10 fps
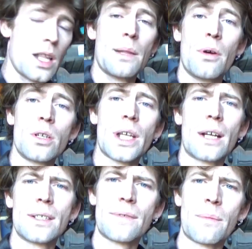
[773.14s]
The
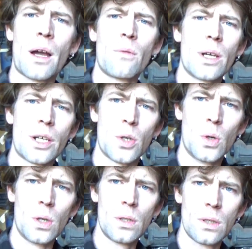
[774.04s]
motorcycles have come out really
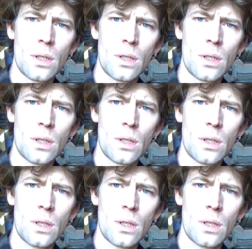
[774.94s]
cool.